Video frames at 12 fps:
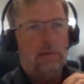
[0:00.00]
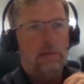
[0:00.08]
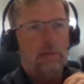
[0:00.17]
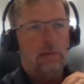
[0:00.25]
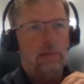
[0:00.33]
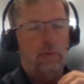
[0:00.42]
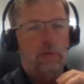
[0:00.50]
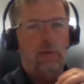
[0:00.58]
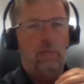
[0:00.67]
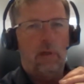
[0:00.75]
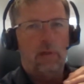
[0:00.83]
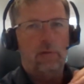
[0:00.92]

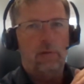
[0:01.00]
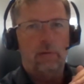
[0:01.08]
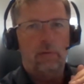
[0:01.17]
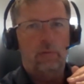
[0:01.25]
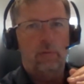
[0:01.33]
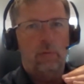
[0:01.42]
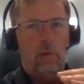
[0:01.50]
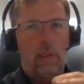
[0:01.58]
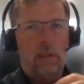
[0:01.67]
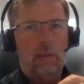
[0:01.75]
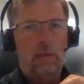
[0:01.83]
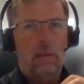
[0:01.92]
motivation to do
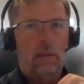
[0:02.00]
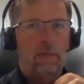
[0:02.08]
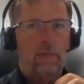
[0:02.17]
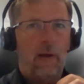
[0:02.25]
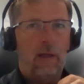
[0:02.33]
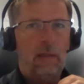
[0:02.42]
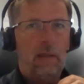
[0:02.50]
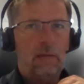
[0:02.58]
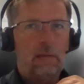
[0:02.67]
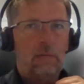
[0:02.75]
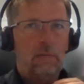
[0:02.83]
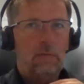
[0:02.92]
that.
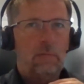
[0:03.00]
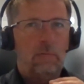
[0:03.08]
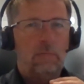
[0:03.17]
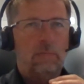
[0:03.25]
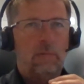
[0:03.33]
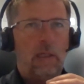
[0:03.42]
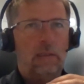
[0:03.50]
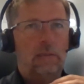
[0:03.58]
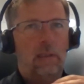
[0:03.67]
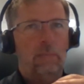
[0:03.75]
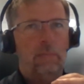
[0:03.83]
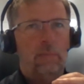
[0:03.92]

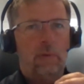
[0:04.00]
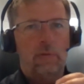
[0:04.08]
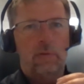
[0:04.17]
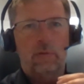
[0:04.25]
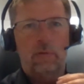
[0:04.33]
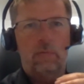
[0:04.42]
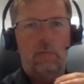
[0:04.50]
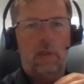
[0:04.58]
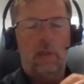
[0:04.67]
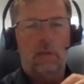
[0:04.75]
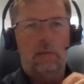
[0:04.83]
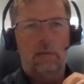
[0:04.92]
Finance-wise, I'm not sure
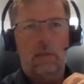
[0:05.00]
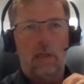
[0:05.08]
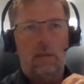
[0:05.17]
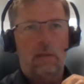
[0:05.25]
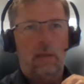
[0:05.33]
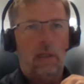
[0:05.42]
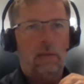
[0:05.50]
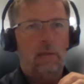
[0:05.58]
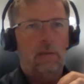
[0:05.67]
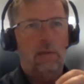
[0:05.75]
we are there yet.